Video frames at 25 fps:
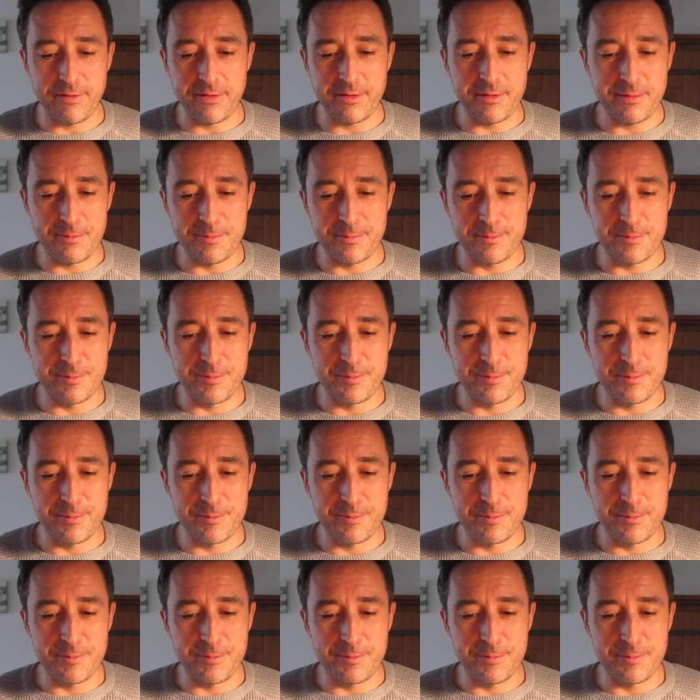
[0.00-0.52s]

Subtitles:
and